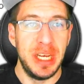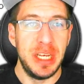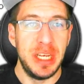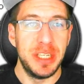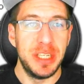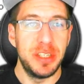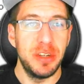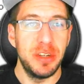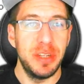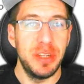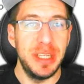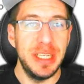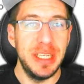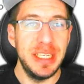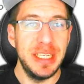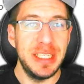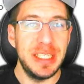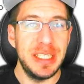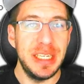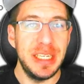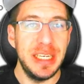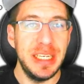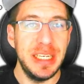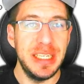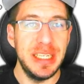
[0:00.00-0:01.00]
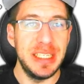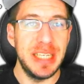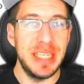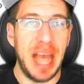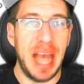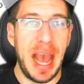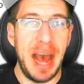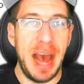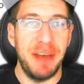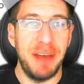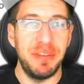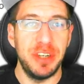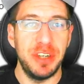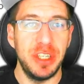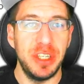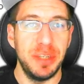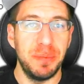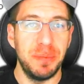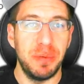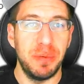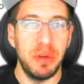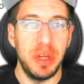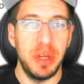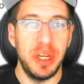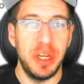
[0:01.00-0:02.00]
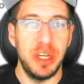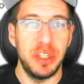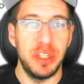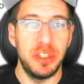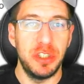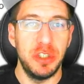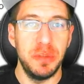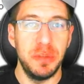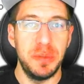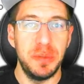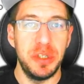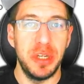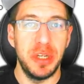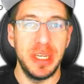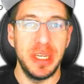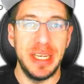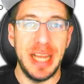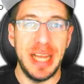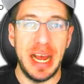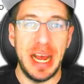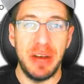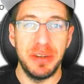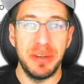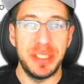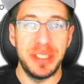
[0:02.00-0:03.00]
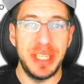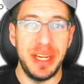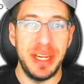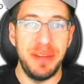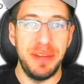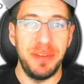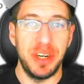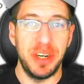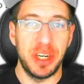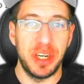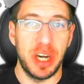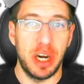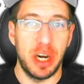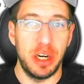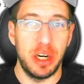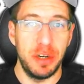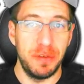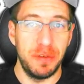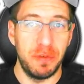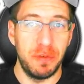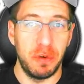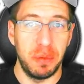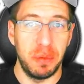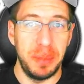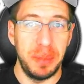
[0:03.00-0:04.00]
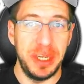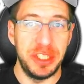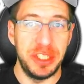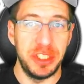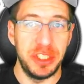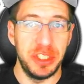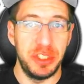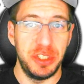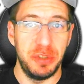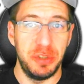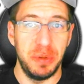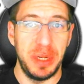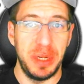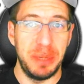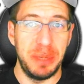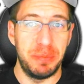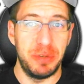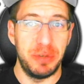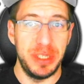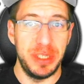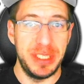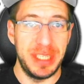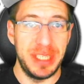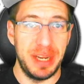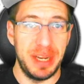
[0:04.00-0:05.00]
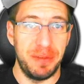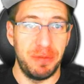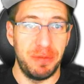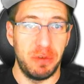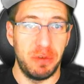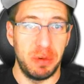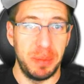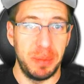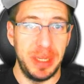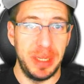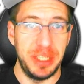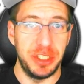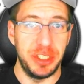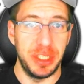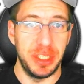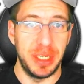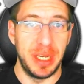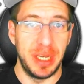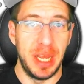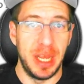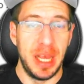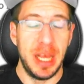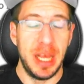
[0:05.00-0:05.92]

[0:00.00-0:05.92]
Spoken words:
So this is, after deploying your troops, you can now save your current formation to a preset formation.